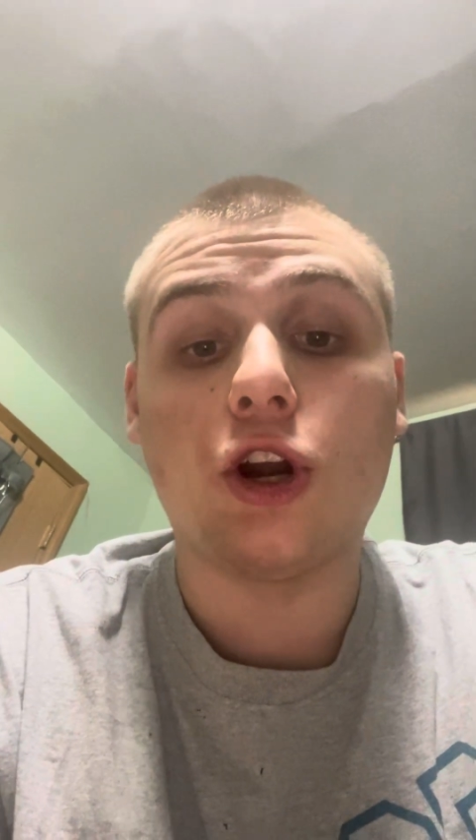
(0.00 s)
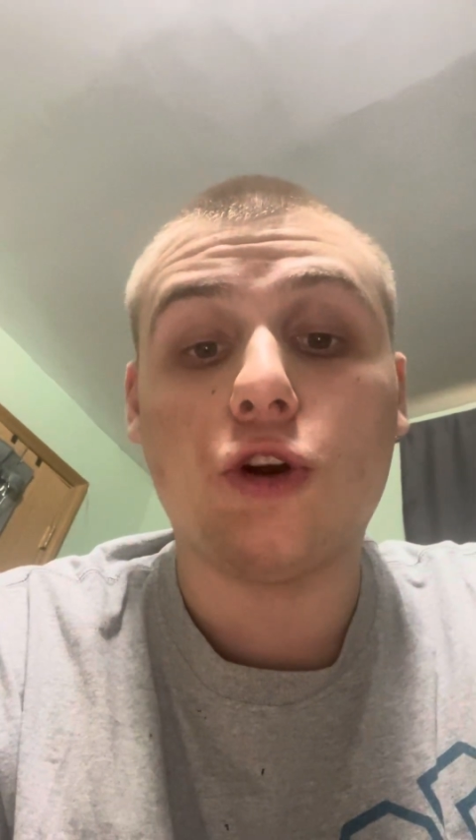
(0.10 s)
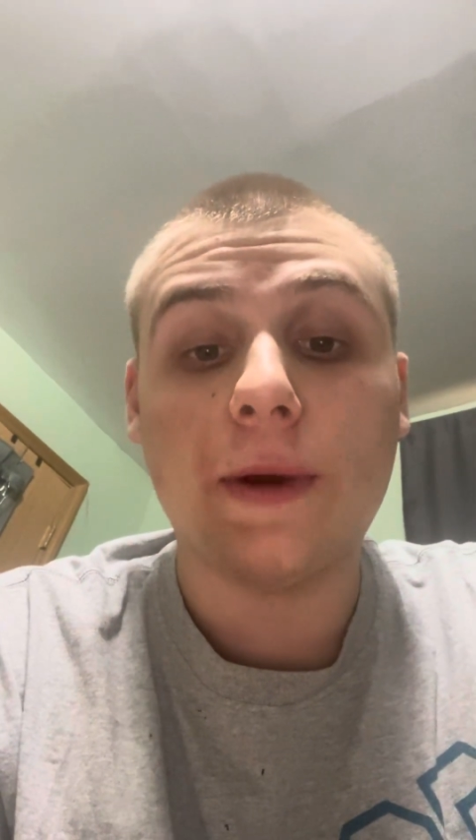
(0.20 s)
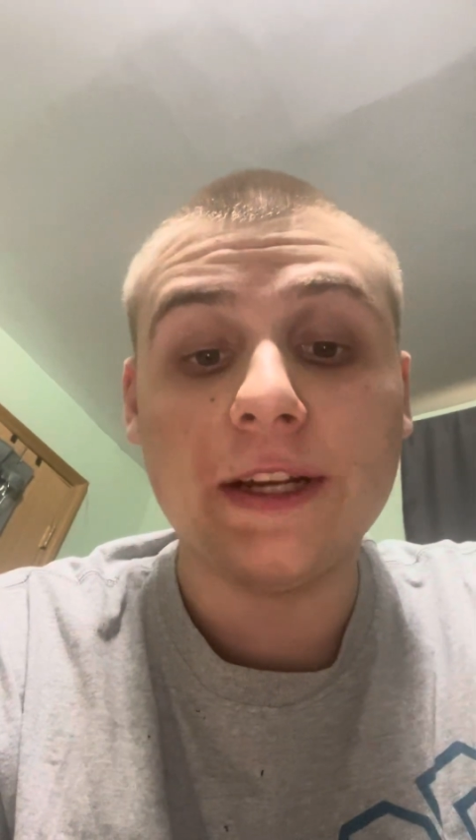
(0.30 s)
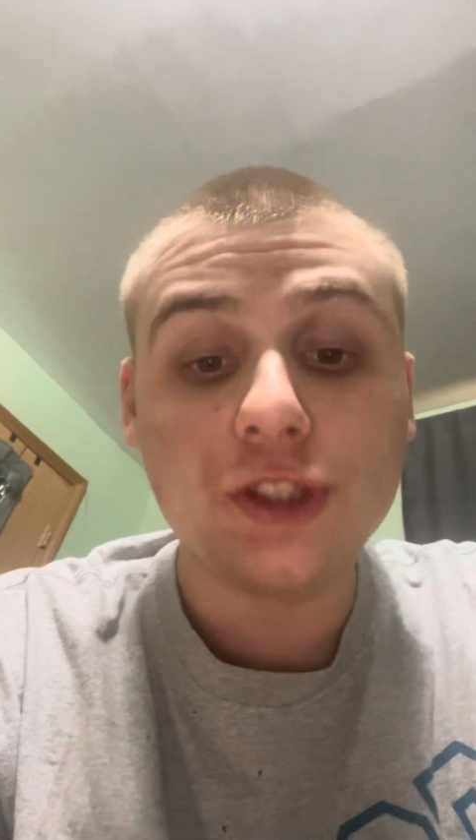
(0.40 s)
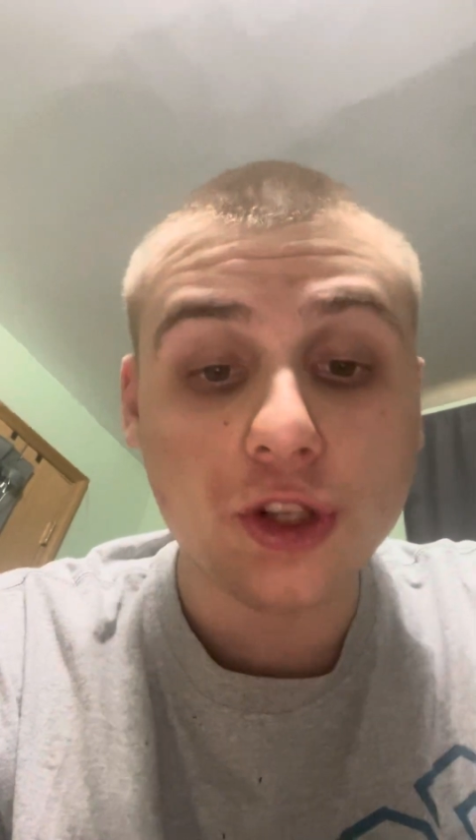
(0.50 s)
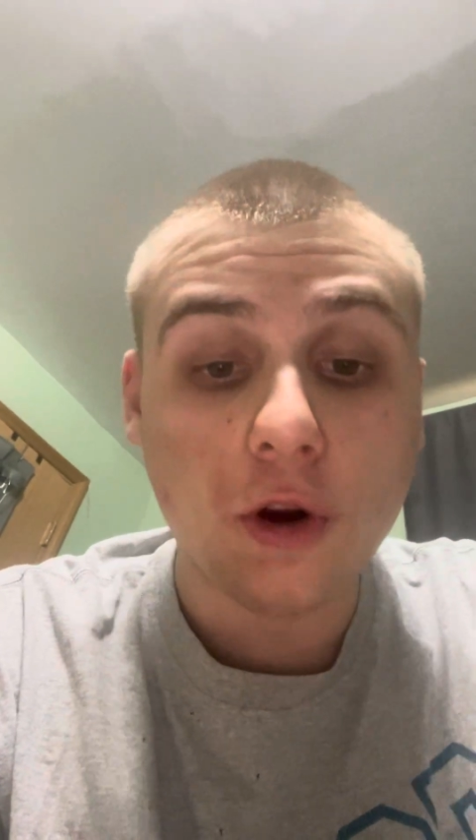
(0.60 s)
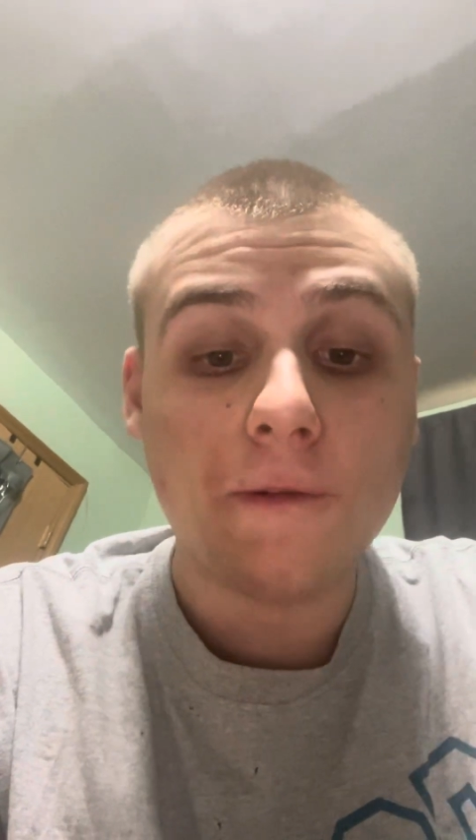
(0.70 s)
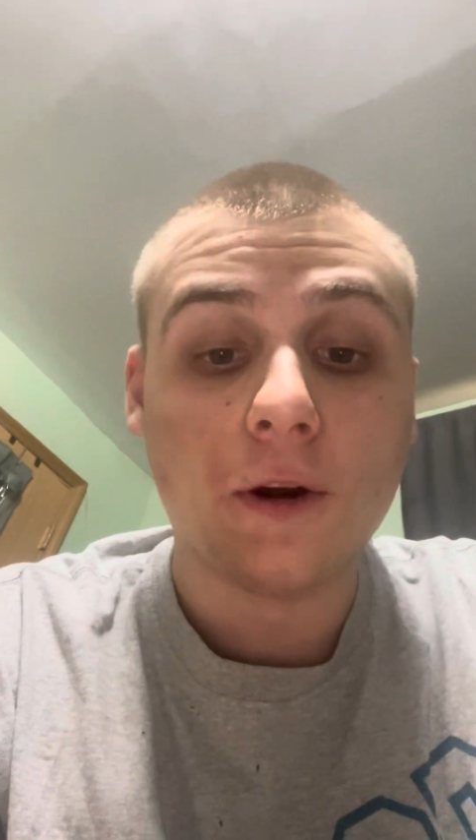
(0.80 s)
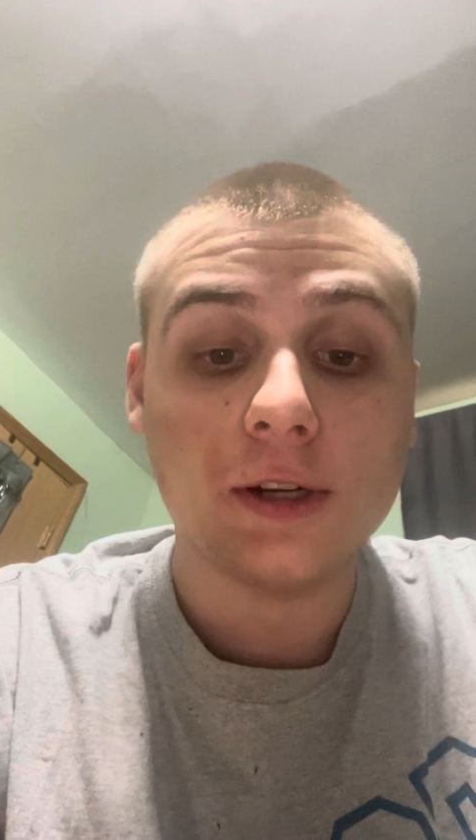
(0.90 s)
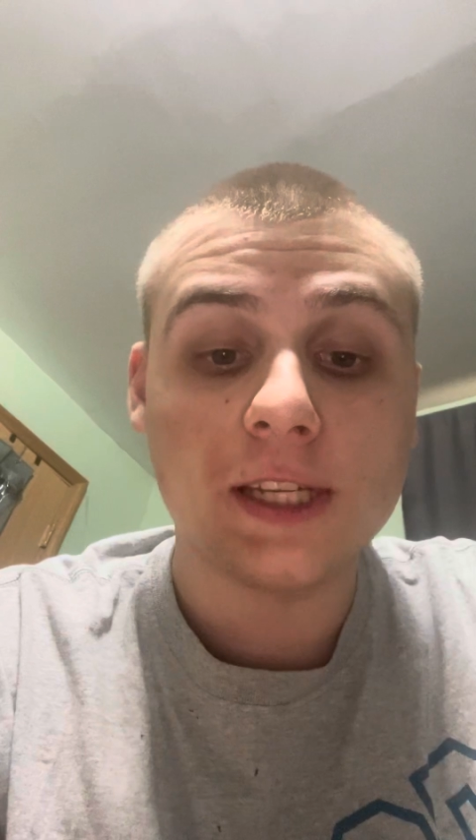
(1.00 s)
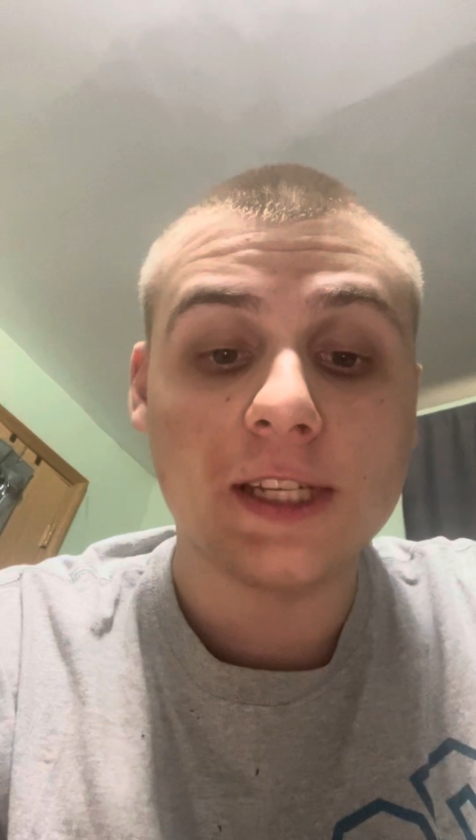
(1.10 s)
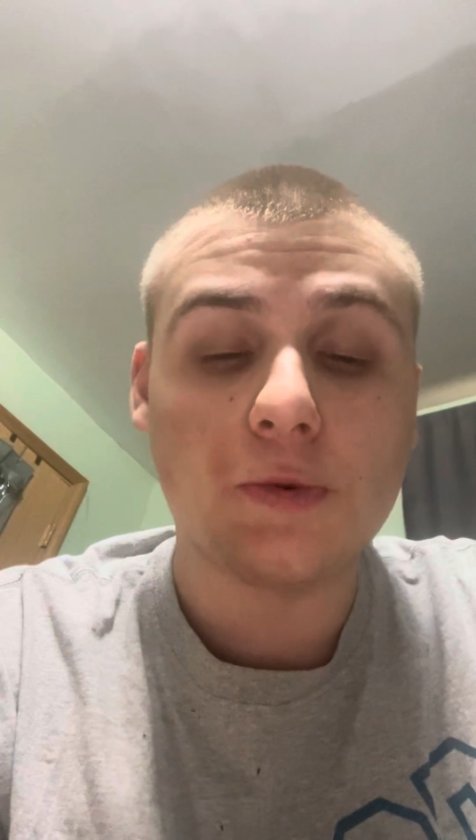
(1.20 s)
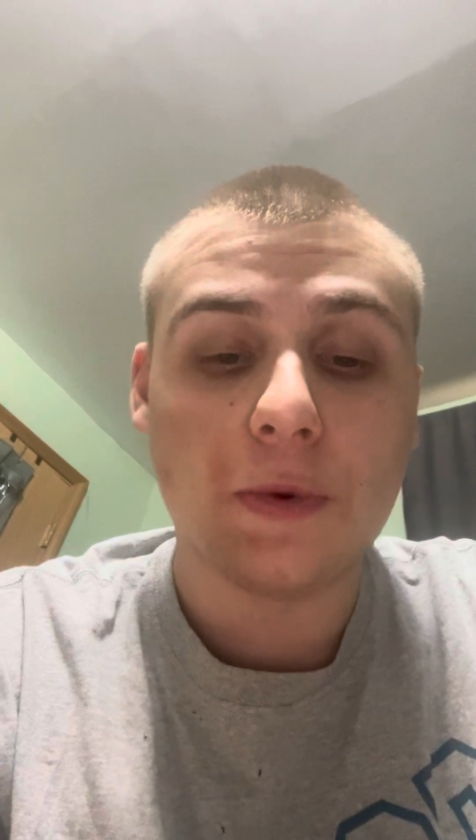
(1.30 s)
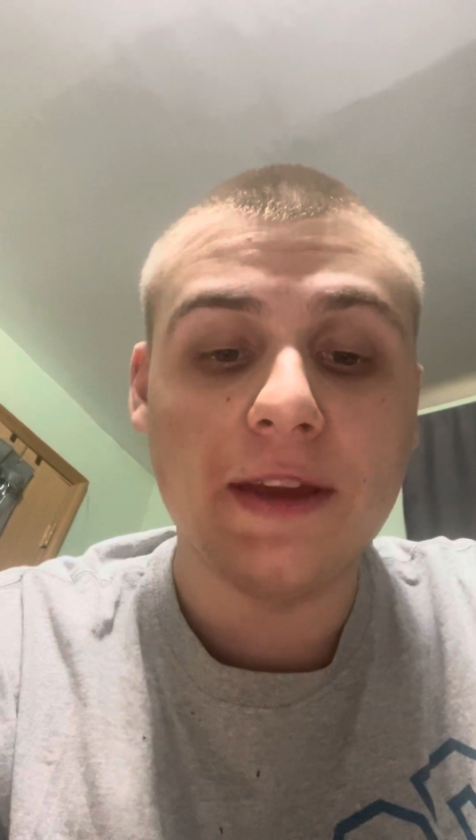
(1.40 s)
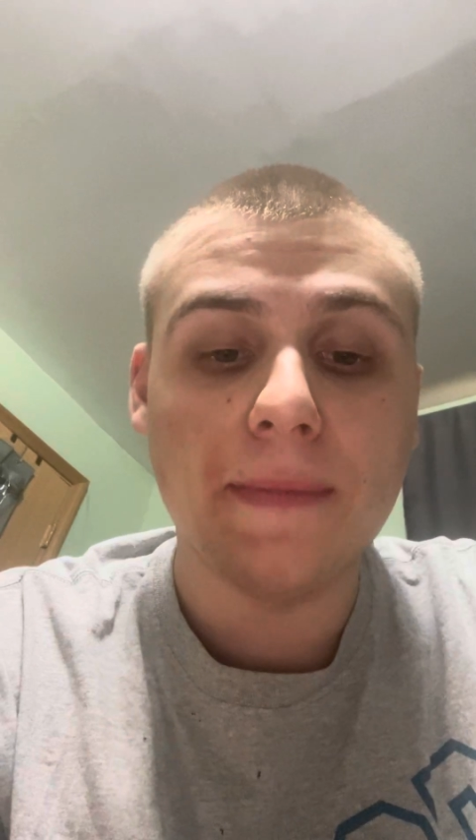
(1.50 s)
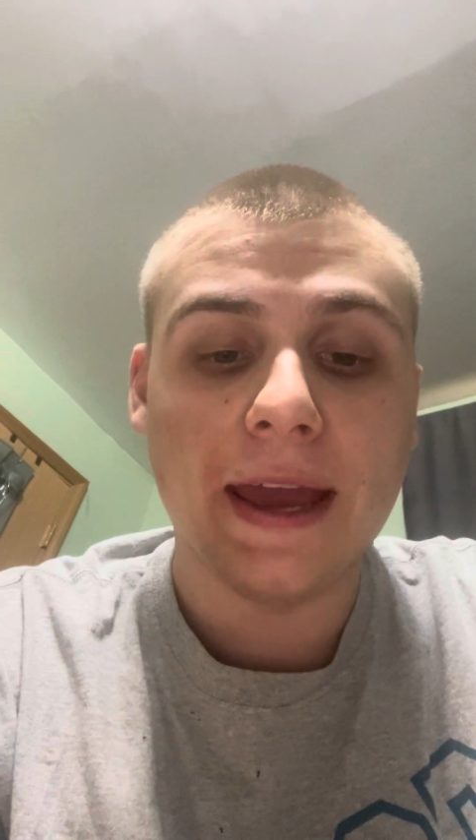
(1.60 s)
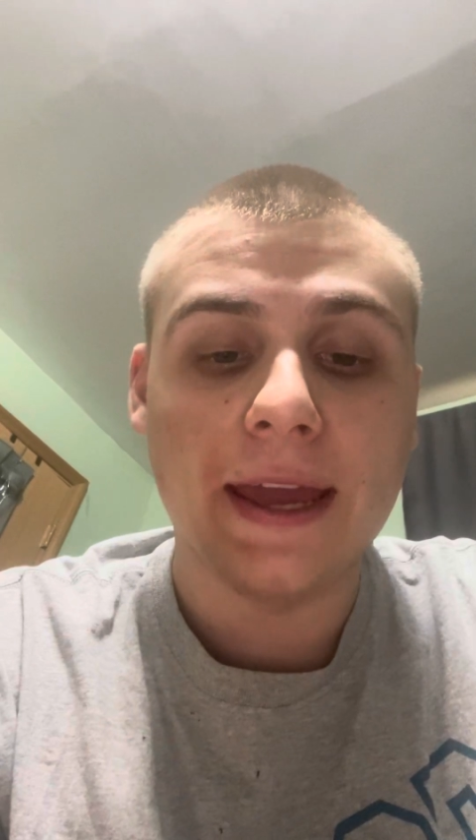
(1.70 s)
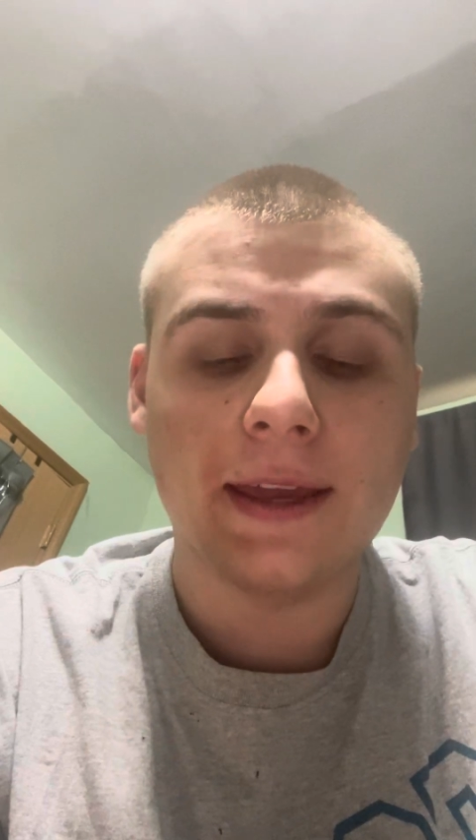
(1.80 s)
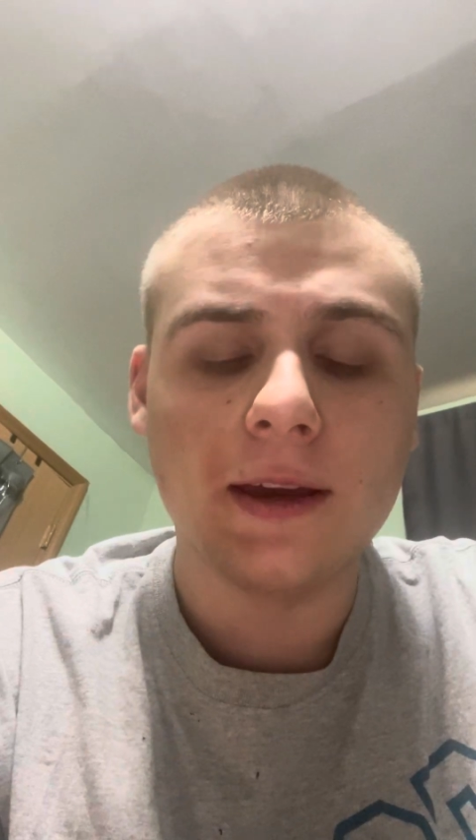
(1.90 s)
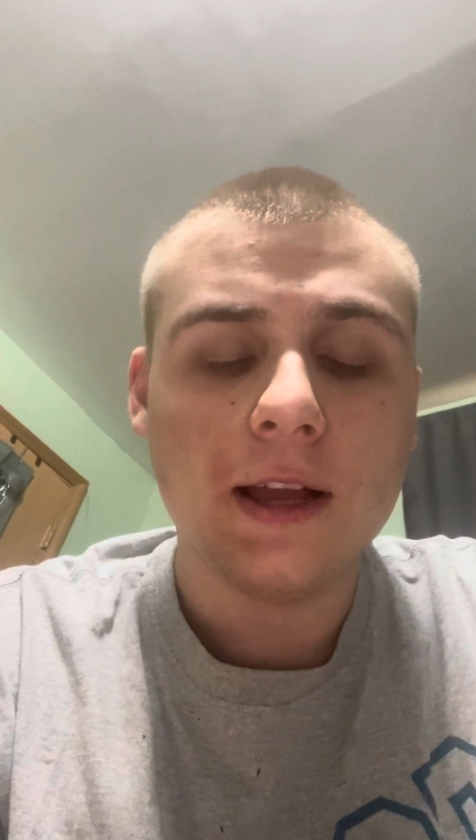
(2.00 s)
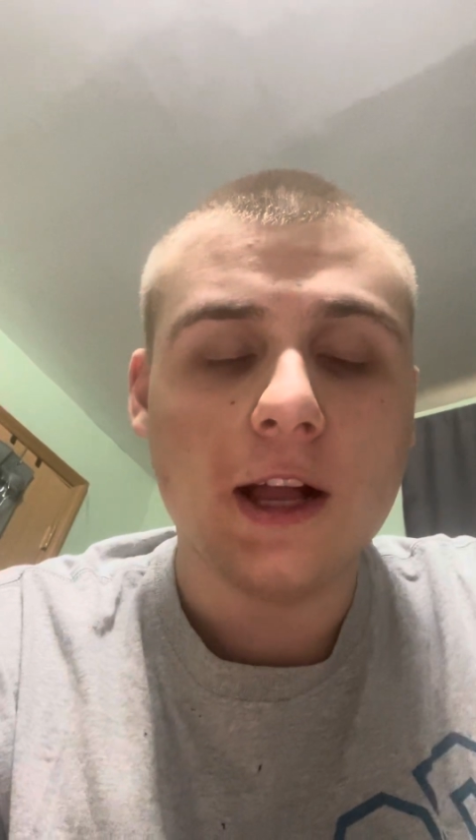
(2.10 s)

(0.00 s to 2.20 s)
Original versus Remake,